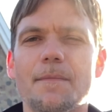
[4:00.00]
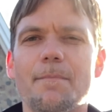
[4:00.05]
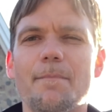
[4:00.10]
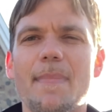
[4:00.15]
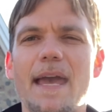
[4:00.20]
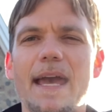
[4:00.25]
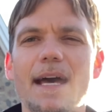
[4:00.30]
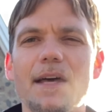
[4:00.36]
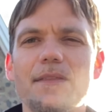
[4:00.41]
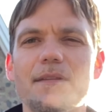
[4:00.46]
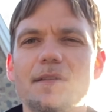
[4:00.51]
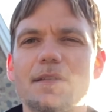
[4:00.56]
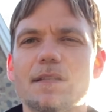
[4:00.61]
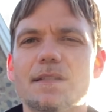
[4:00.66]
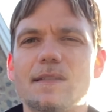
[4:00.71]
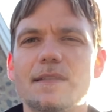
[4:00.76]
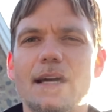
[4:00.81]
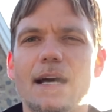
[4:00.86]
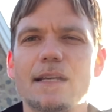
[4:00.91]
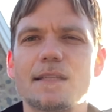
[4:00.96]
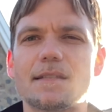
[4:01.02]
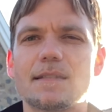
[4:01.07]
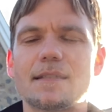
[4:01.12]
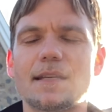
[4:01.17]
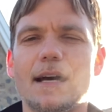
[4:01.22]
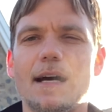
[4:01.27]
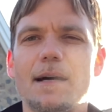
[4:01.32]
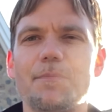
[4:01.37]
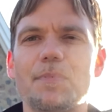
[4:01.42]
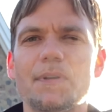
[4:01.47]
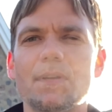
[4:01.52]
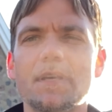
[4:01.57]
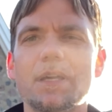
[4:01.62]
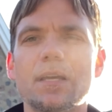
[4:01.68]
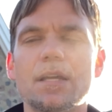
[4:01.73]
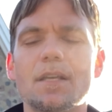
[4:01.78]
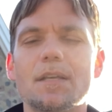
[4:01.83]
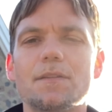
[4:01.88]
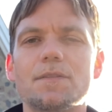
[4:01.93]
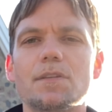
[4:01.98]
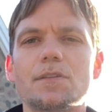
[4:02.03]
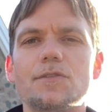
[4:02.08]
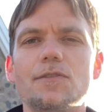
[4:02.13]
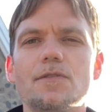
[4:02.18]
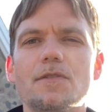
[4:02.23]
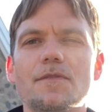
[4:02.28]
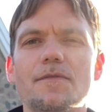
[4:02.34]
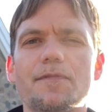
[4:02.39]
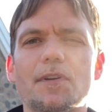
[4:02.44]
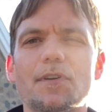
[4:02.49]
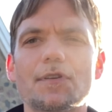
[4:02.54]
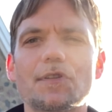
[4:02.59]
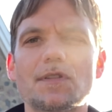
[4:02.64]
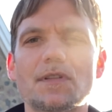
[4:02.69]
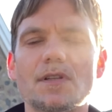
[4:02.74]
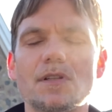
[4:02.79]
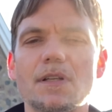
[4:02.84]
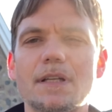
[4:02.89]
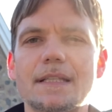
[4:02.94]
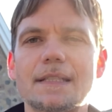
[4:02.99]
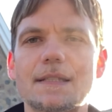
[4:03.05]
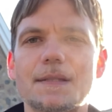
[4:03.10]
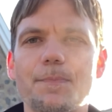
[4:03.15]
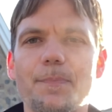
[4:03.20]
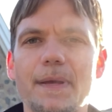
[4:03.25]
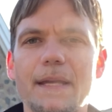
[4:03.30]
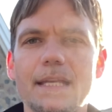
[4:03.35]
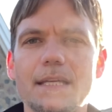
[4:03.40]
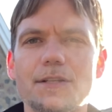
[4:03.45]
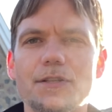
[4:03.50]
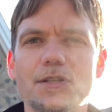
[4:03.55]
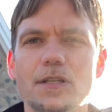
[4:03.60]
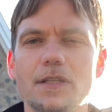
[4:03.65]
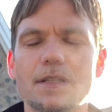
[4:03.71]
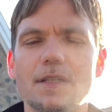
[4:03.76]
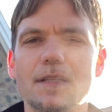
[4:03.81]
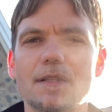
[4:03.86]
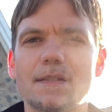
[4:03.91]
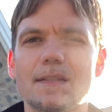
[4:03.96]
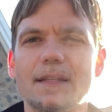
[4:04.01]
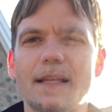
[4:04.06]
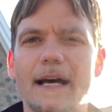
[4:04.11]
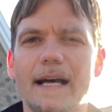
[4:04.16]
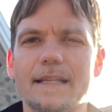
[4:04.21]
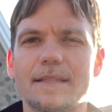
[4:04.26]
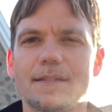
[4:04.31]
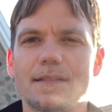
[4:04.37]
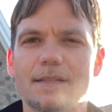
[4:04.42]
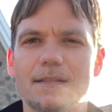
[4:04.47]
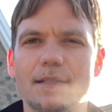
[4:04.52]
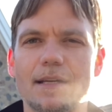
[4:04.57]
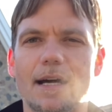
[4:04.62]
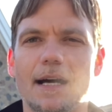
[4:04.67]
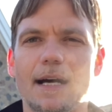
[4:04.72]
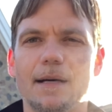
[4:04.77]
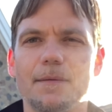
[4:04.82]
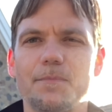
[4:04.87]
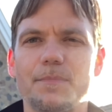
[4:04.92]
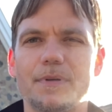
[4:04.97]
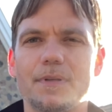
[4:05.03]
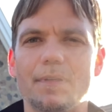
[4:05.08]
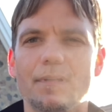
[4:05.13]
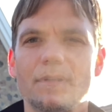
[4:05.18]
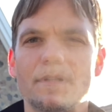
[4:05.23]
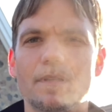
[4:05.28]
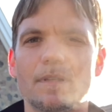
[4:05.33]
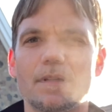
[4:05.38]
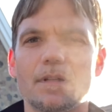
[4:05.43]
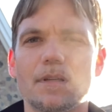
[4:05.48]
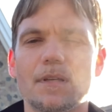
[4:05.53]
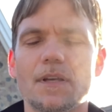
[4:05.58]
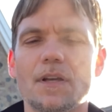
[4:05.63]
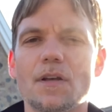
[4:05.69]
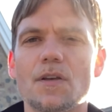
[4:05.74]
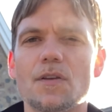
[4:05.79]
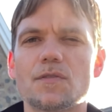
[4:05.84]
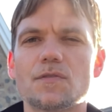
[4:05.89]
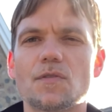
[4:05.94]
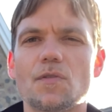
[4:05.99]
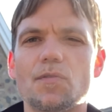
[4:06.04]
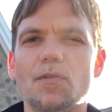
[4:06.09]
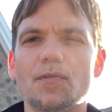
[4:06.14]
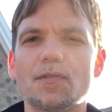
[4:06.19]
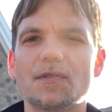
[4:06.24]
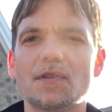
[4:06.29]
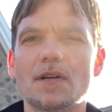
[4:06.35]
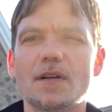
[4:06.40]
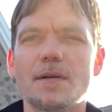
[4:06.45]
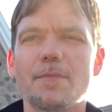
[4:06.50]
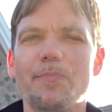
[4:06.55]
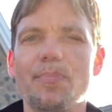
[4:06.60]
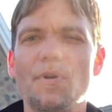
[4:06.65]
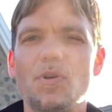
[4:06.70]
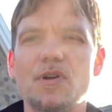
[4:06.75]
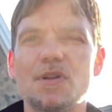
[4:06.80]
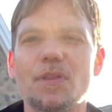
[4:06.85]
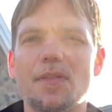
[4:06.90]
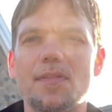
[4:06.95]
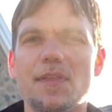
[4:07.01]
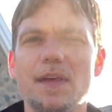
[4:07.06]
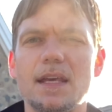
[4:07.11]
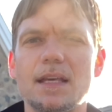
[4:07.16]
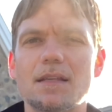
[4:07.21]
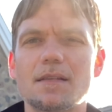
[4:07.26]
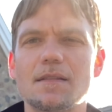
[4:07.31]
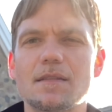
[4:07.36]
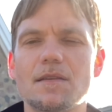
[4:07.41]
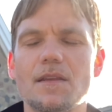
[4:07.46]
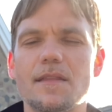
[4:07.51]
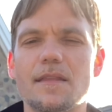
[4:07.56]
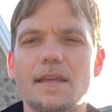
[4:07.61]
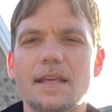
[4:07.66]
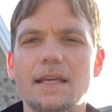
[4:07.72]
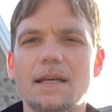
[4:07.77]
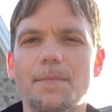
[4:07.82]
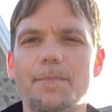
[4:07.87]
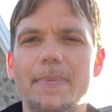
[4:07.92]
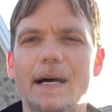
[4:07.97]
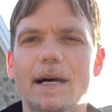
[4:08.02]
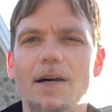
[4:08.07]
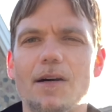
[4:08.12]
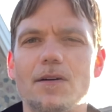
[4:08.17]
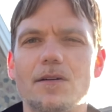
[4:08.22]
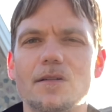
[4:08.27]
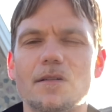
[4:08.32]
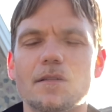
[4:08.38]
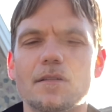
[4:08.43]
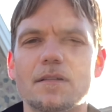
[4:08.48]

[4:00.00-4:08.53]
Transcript: Math does not stop. The universal expansion does not stop. So those are important things to think about